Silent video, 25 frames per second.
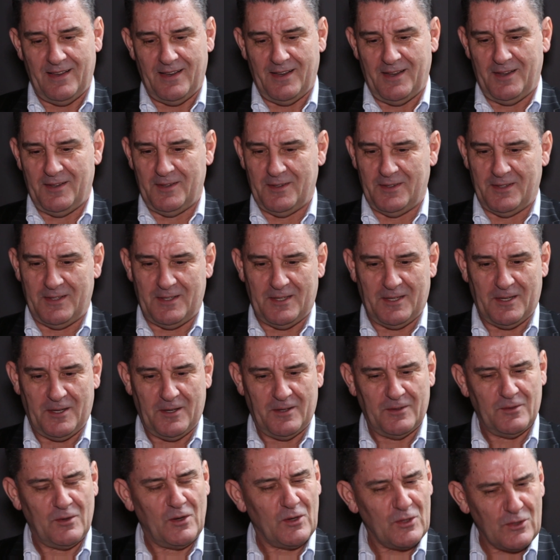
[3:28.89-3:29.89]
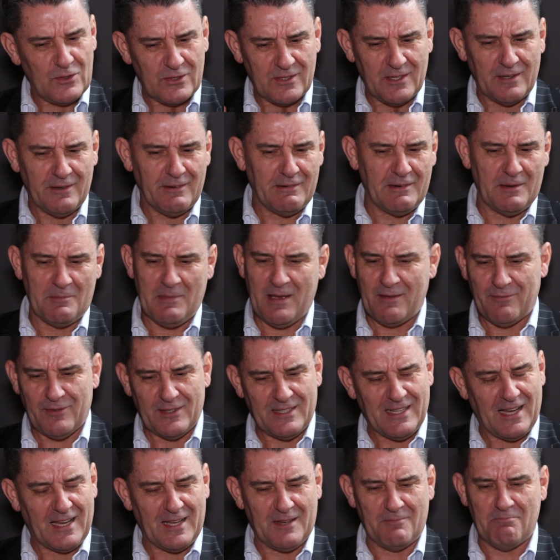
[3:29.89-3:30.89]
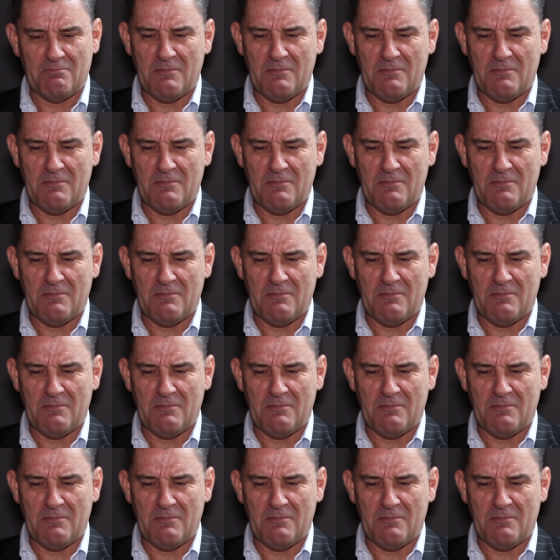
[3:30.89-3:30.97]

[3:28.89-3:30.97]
And I used to hear him every day